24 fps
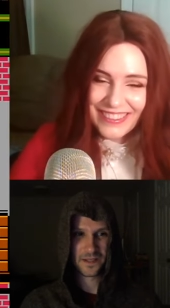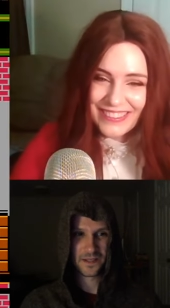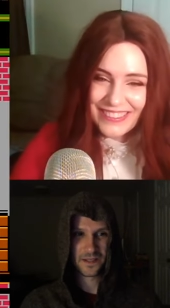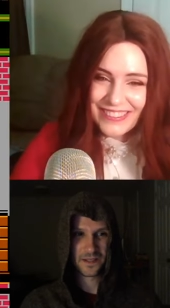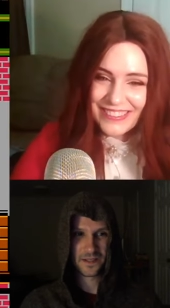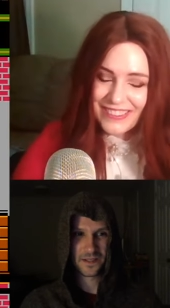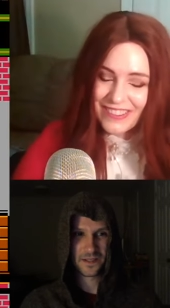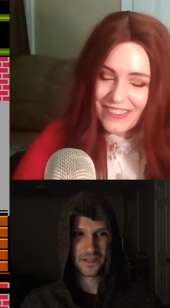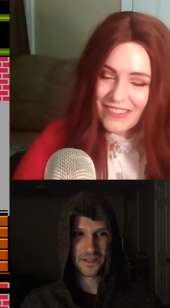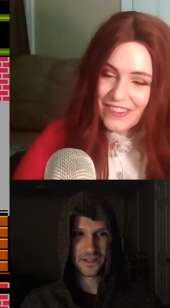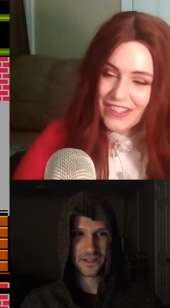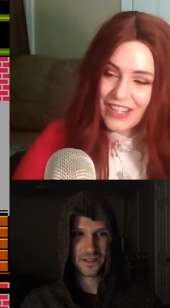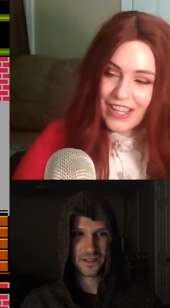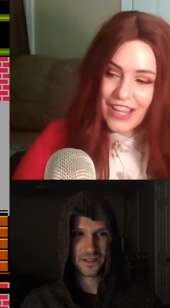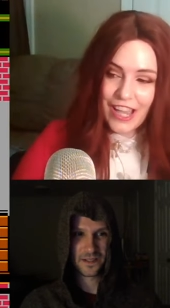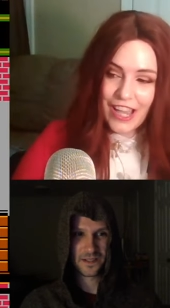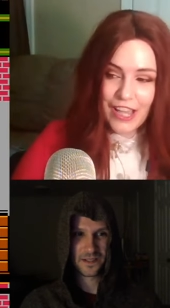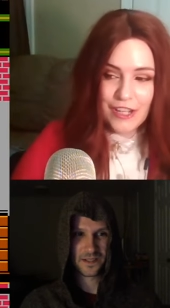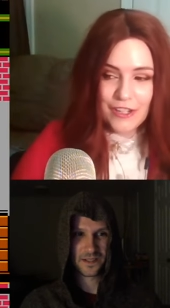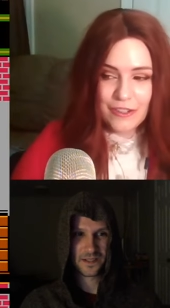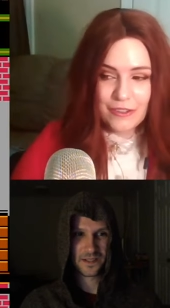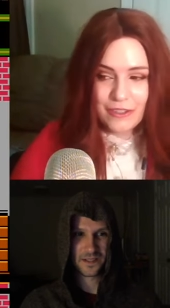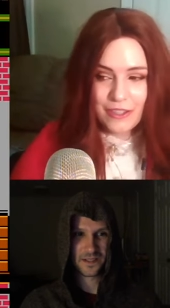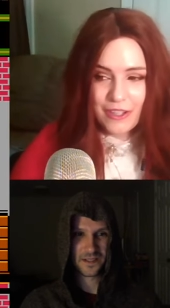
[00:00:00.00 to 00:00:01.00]
Speaker 1: so yeah, I
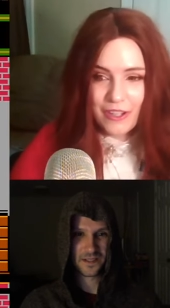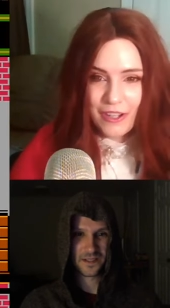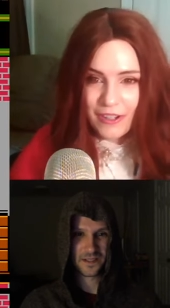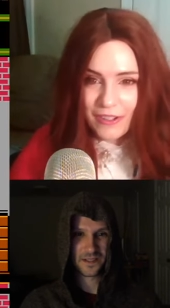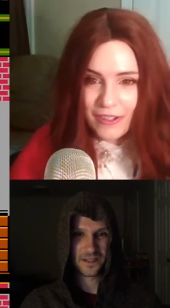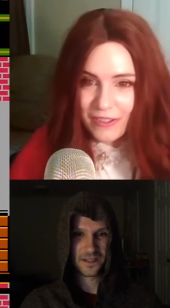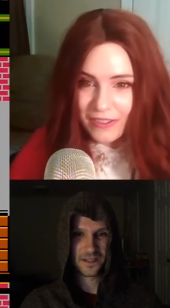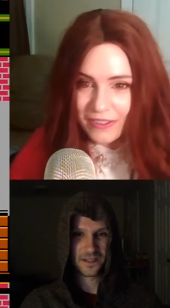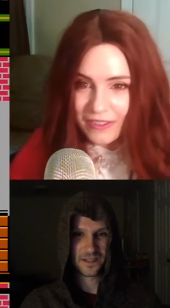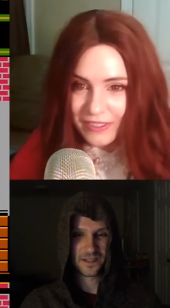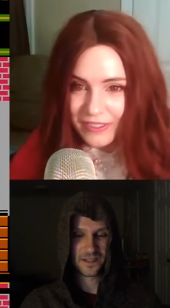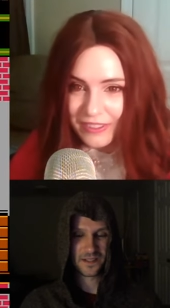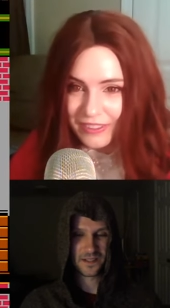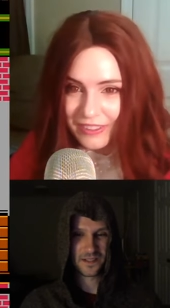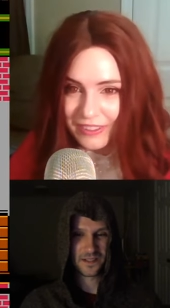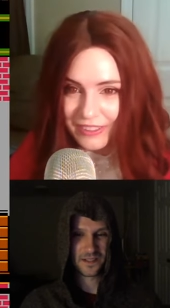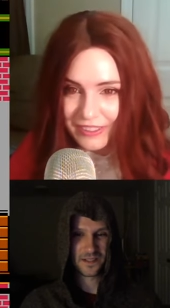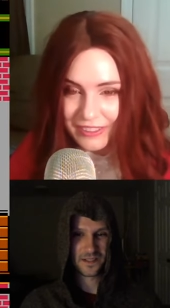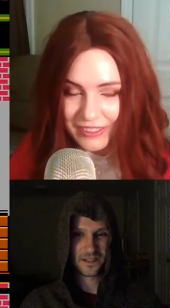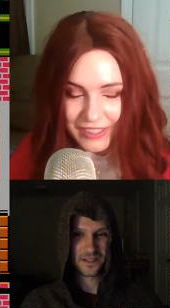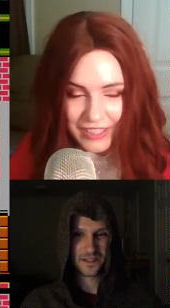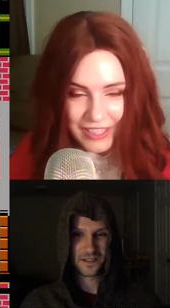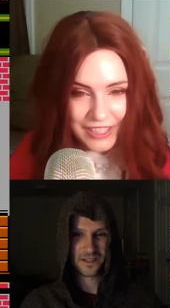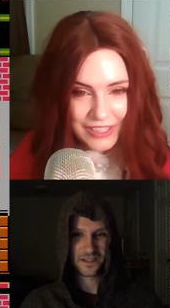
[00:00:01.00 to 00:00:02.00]
don't know.
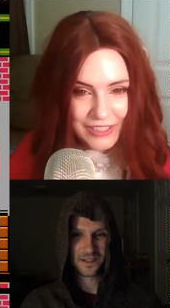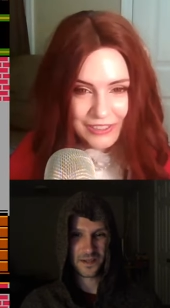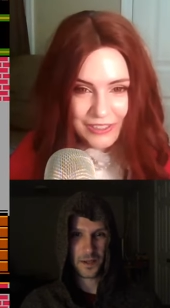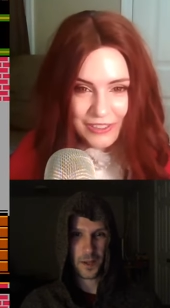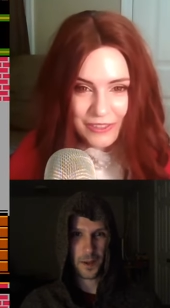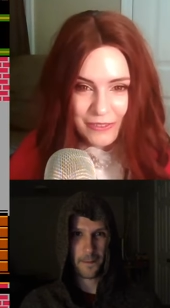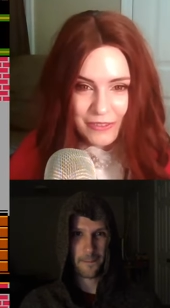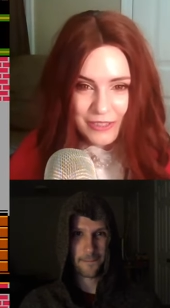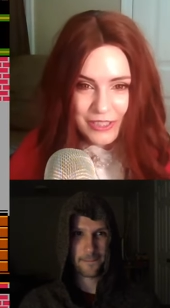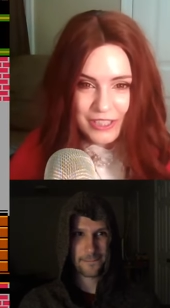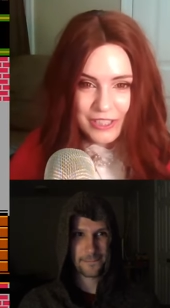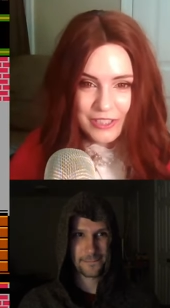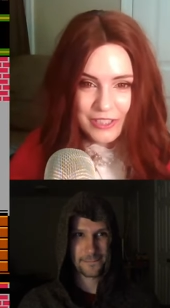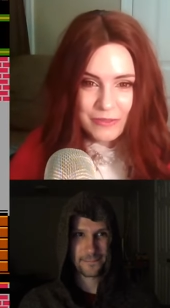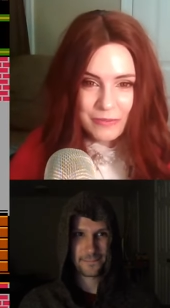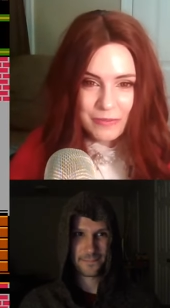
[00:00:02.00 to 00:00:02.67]
I don't know what his